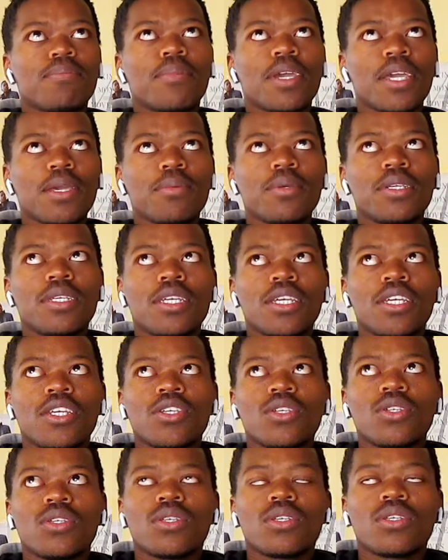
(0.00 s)
Maybe
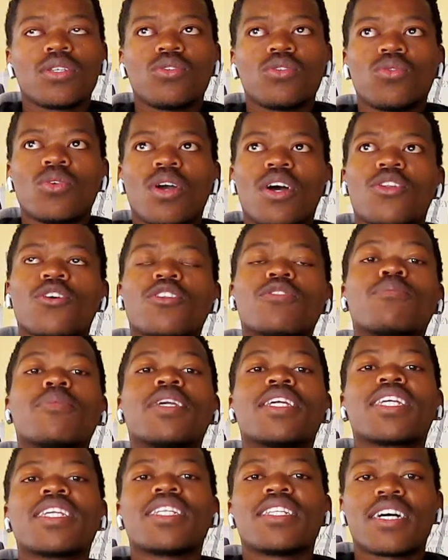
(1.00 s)
you are not
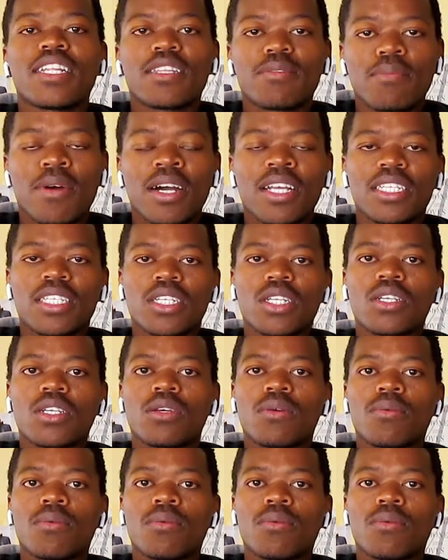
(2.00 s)
making that much,